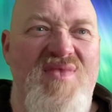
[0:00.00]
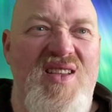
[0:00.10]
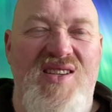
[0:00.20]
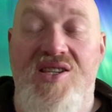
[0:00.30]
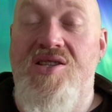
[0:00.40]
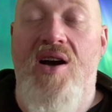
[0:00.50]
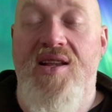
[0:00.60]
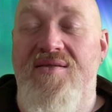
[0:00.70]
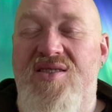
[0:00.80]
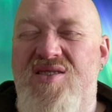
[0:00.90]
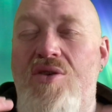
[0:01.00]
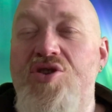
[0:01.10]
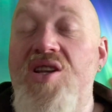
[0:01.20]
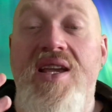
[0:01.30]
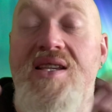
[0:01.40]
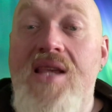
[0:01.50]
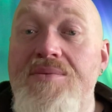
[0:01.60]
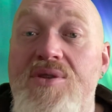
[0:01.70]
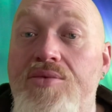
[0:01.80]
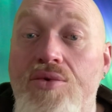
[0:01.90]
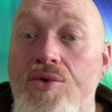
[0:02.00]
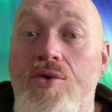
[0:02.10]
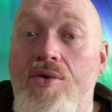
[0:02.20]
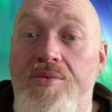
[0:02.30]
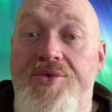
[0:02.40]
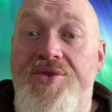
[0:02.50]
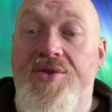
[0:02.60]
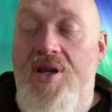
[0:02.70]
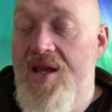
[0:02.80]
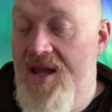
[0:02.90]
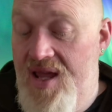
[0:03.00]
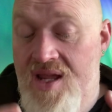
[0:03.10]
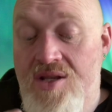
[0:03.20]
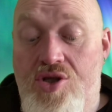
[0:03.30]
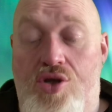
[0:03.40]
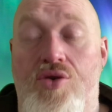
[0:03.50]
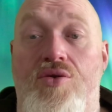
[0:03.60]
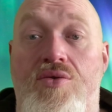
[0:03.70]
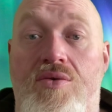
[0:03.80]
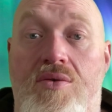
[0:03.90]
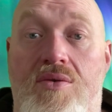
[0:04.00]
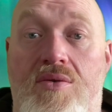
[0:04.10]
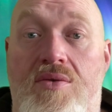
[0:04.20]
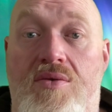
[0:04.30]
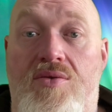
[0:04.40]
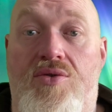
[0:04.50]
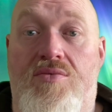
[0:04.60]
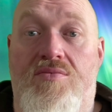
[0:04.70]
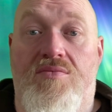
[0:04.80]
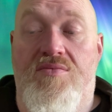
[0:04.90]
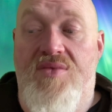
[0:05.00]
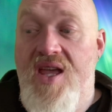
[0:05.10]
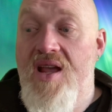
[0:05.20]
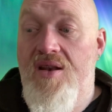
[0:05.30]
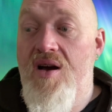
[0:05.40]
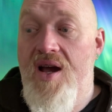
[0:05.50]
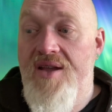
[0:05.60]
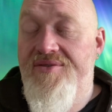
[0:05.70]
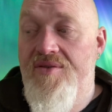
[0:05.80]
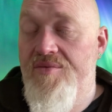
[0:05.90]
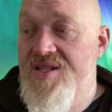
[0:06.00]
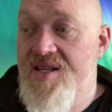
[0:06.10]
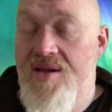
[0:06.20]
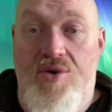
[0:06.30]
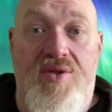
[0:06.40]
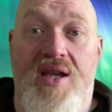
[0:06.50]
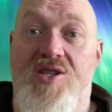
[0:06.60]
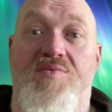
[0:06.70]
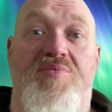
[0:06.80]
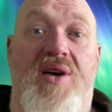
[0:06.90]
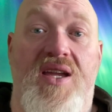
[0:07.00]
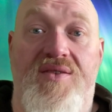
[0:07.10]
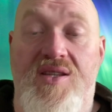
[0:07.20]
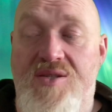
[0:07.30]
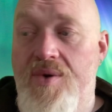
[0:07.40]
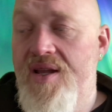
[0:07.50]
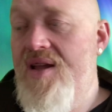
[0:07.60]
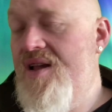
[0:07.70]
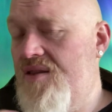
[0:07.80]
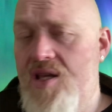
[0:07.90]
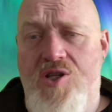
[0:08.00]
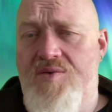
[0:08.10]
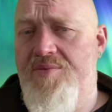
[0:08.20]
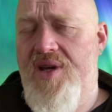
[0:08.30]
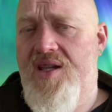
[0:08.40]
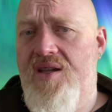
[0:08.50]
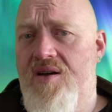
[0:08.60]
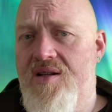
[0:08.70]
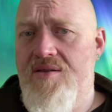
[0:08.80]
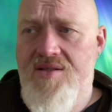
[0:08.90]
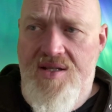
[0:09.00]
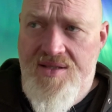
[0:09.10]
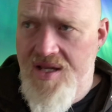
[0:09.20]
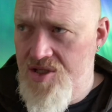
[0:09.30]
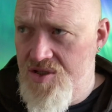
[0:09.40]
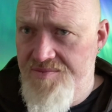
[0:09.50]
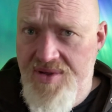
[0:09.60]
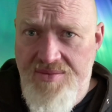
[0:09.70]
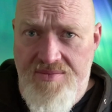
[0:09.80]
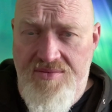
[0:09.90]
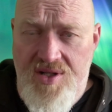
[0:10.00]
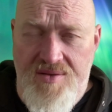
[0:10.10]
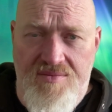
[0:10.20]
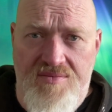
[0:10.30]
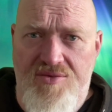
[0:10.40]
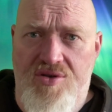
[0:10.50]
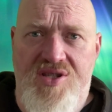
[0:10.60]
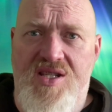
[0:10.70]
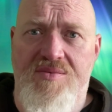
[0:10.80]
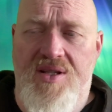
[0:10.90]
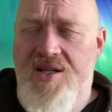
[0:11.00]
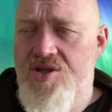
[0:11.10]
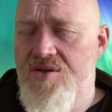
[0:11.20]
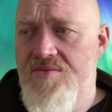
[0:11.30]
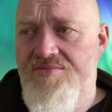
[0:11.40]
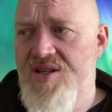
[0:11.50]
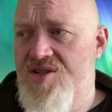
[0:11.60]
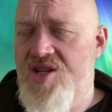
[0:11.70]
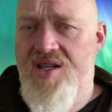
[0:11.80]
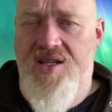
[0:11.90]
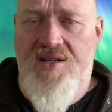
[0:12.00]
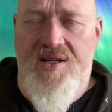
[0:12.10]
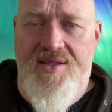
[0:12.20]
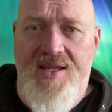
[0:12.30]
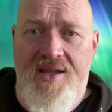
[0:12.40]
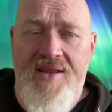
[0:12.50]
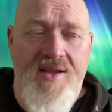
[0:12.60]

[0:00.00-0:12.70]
society, socially acceptable norms into their life and we're saying well they should be behaving this way they should be making eye contact they should be you know not stimming they shouldn't be shaking like that